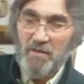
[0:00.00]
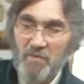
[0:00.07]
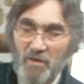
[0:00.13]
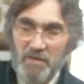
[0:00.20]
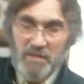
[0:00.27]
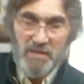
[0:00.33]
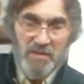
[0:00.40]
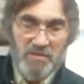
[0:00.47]
on
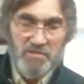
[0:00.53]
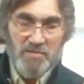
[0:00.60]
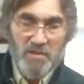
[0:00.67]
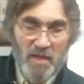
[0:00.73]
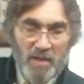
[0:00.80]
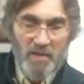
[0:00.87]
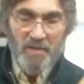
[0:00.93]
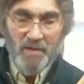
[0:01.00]
each
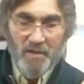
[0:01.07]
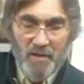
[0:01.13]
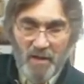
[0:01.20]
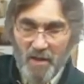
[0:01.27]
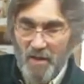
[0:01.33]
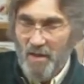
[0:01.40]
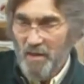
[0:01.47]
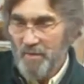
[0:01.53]

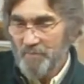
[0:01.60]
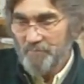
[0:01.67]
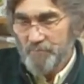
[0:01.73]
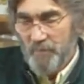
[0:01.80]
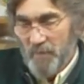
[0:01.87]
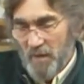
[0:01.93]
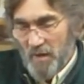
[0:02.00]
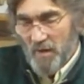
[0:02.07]

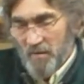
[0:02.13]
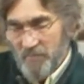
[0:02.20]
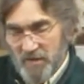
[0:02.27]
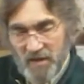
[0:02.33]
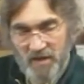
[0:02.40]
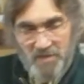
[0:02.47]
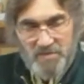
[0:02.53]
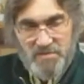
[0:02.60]
of
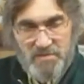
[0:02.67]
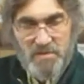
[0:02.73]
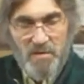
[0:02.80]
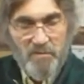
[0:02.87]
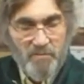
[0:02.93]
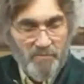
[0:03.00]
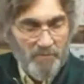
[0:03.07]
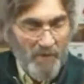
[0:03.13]
the ends.
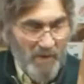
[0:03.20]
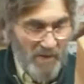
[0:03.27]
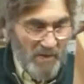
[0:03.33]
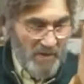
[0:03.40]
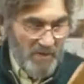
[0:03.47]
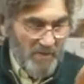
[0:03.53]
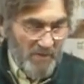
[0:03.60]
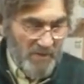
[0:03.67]

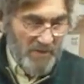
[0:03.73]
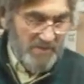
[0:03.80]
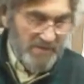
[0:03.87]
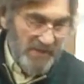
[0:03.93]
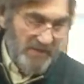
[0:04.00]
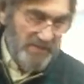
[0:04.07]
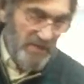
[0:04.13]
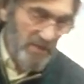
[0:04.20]
I'm going to
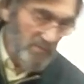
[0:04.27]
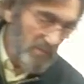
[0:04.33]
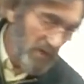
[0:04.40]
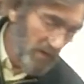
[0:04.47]
take them